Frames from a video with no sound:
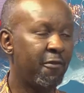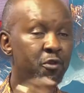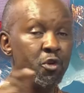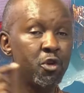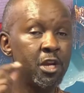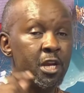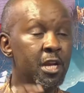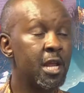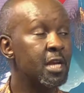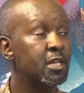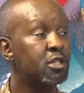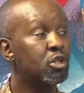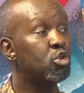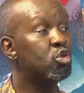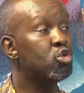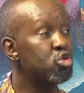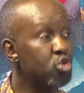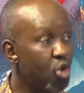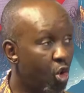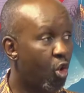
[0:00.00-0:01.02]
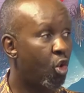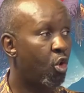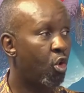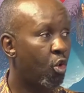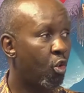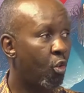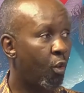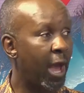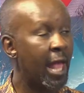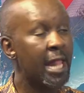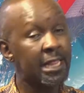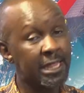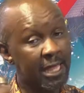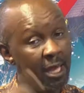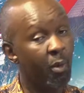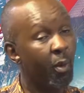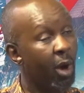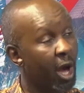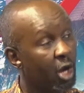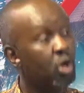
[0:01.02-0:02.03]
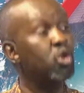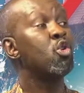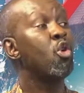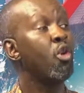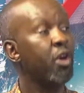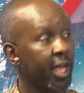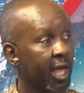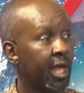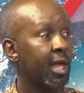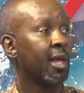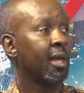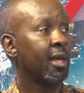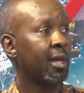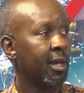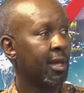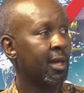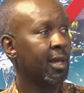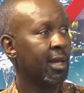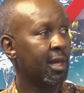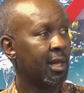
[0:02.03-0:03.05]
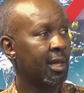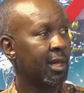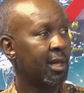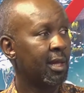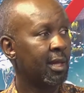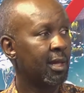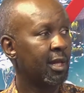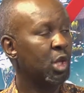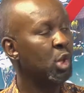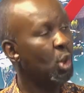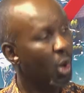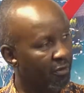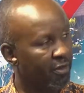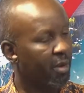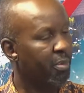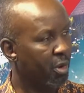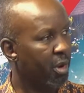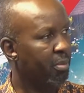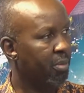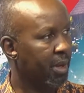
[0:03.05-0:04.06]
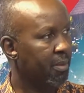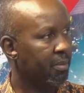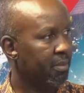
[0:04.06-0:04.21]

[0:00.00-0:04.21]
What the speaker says: If you didn't grow while they were growing, you have a problem.